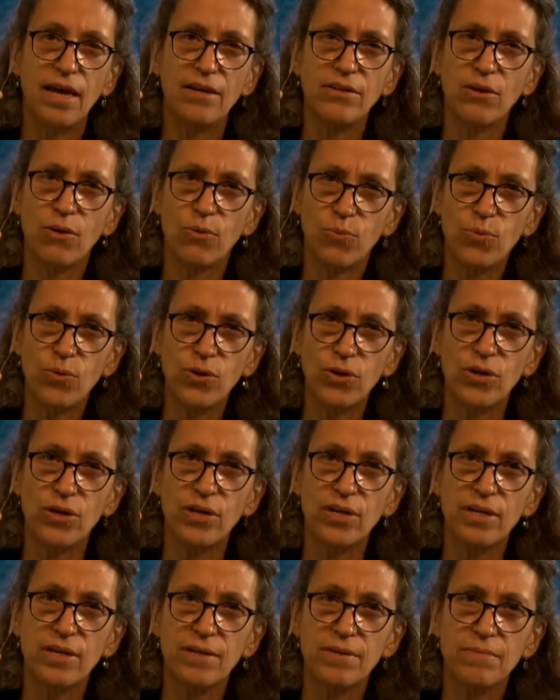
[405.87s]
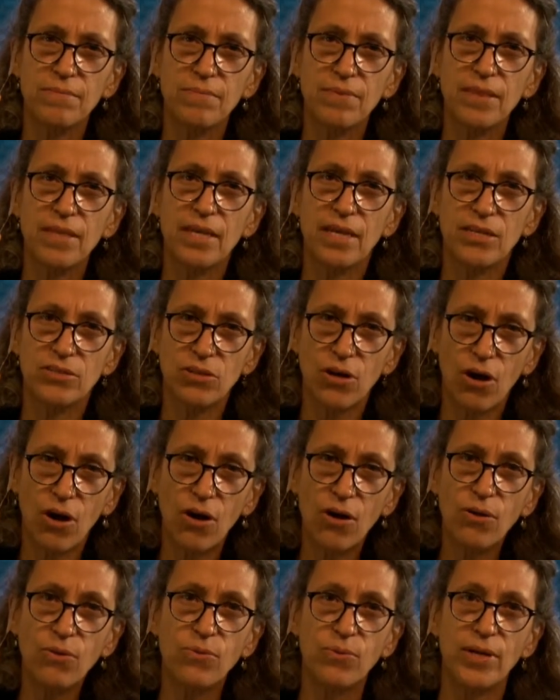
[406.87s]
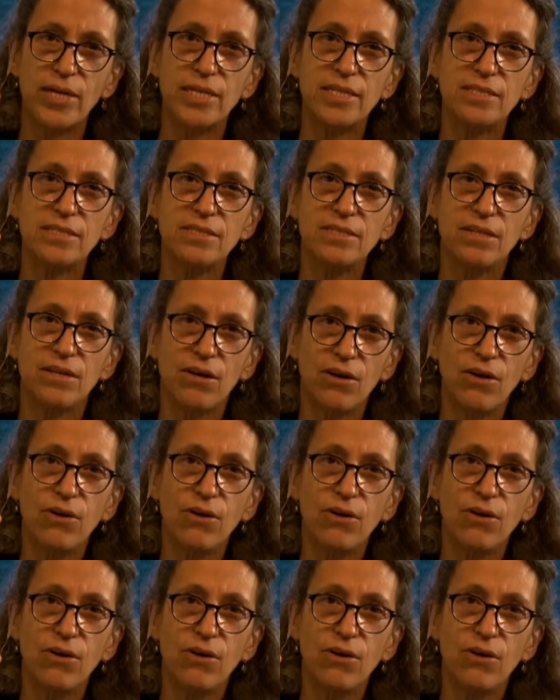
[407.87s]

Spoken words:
And our work is always,